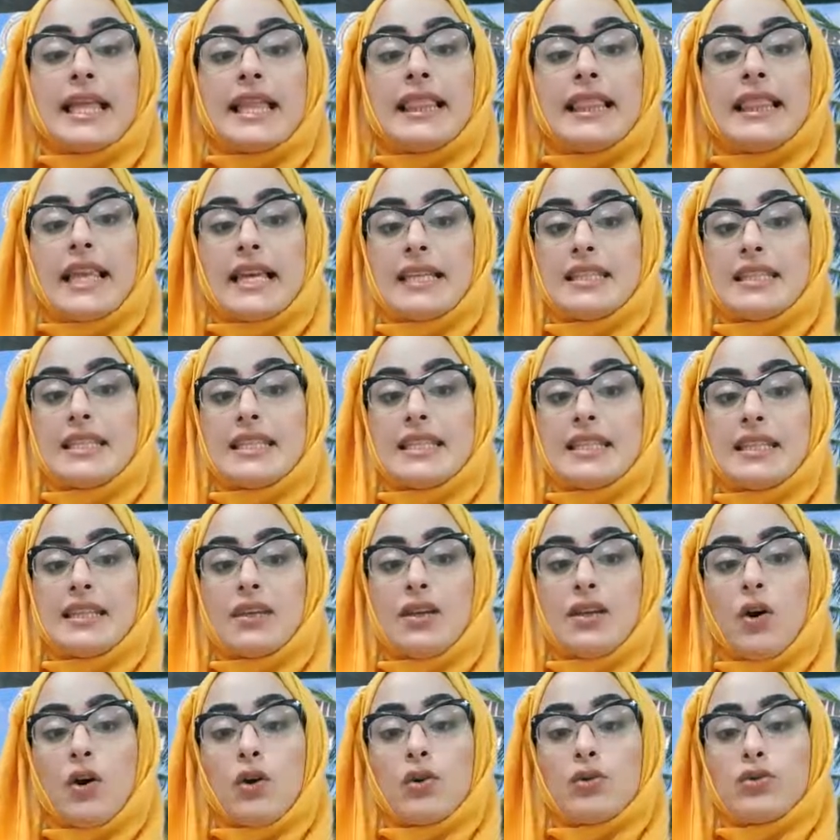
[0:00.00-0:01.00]
Let's
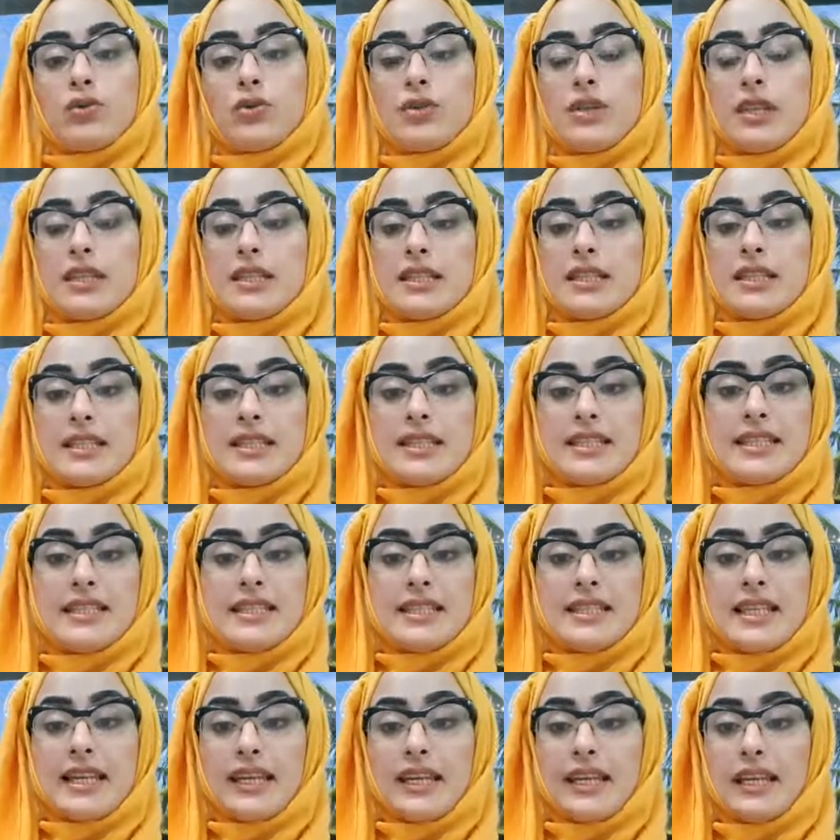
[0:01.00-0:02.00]
go to the
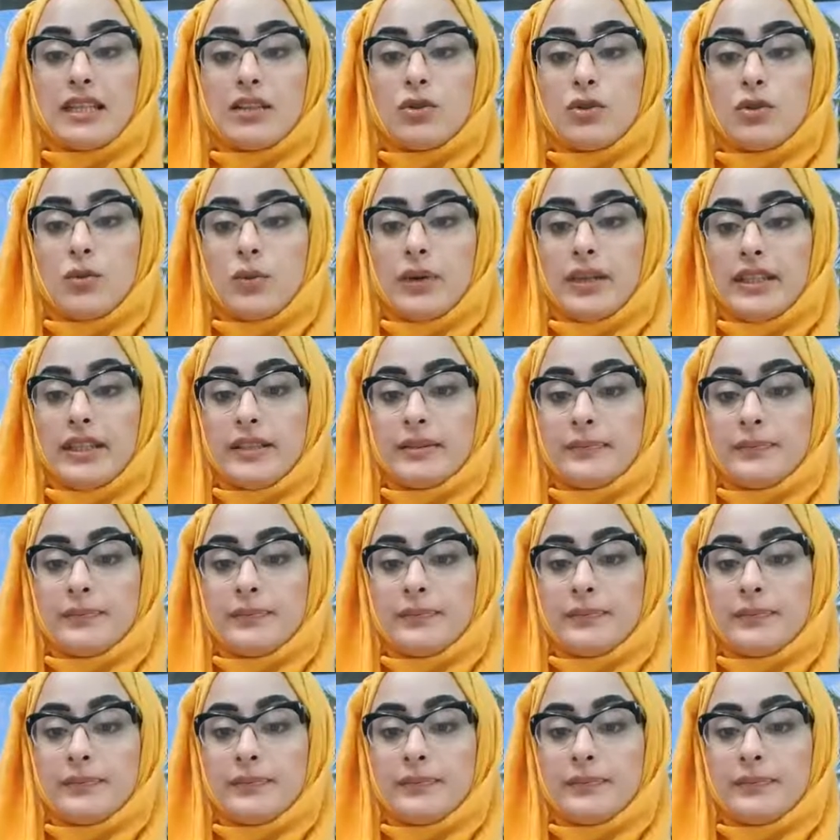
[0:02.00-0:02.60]
second one.